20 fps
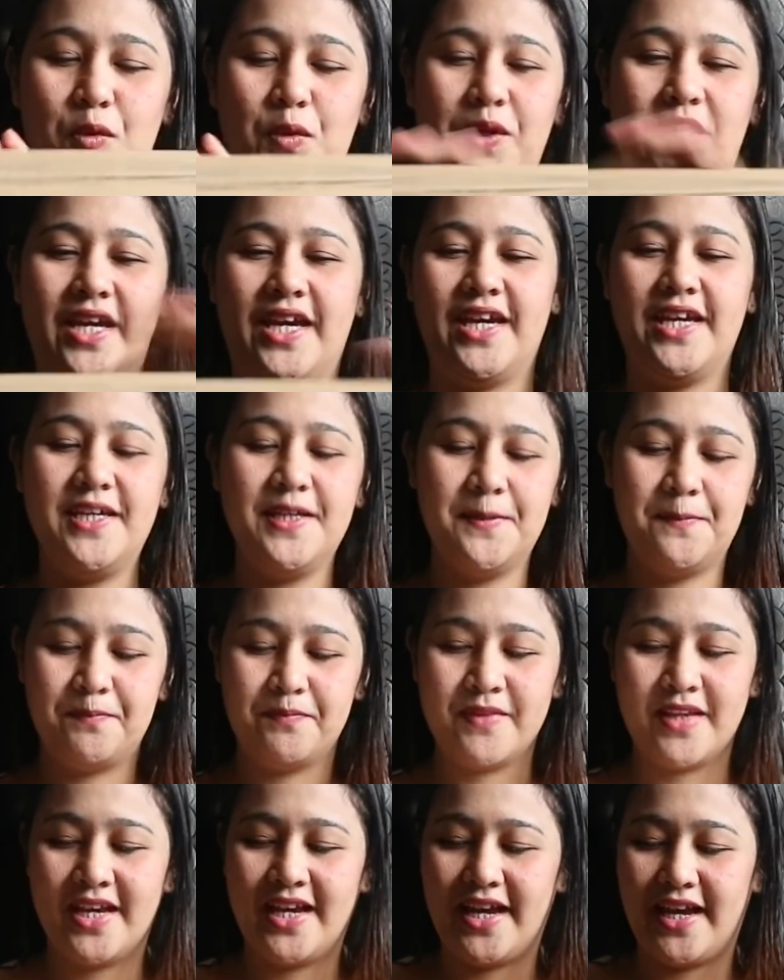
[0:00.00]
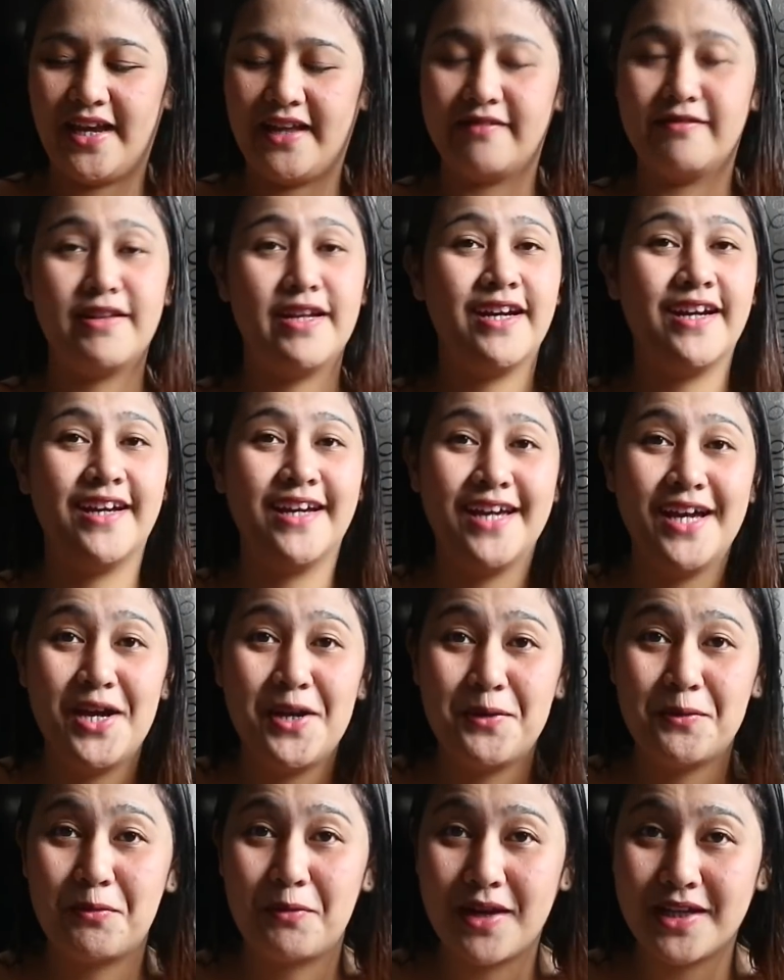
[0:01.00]
Okay. And
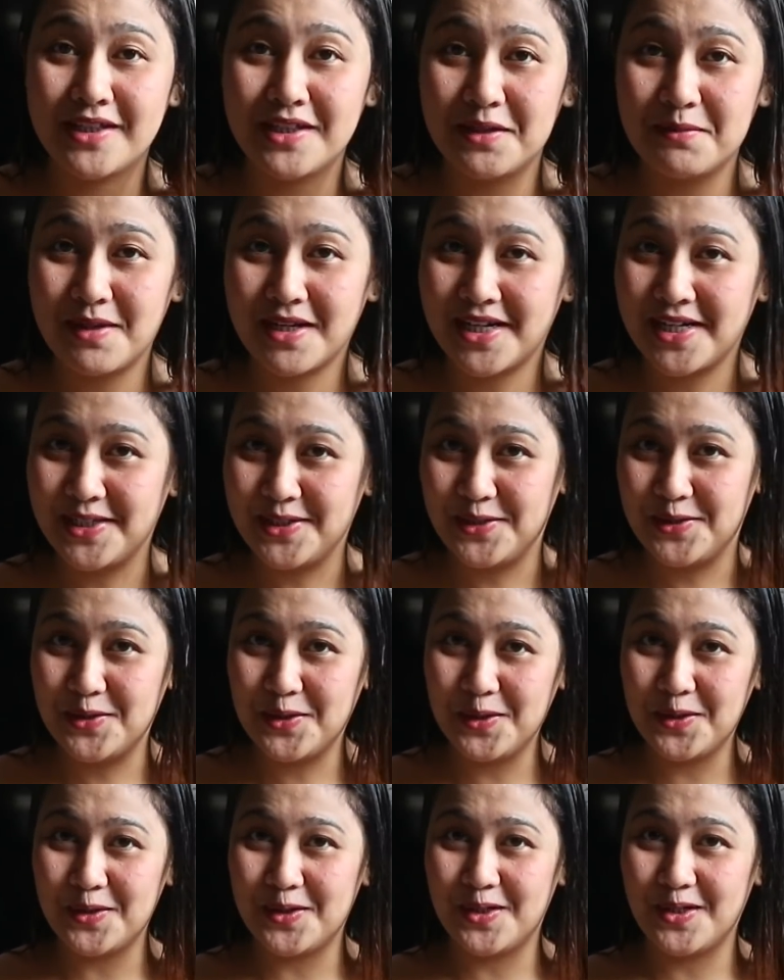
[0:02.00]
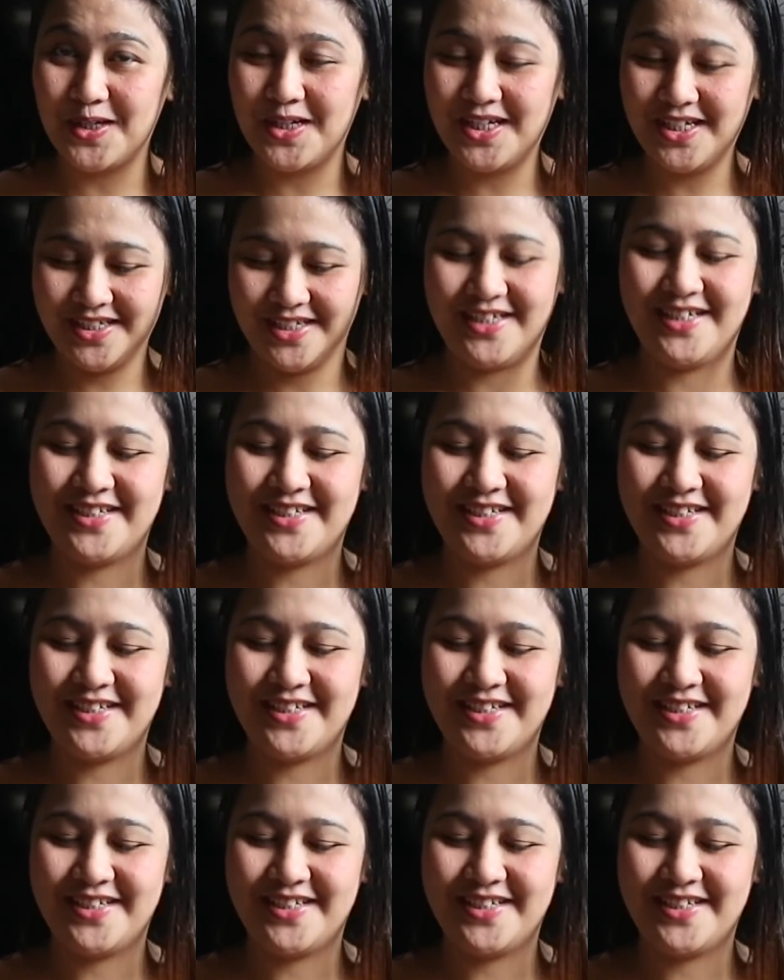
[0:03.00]
ready na ba kayo?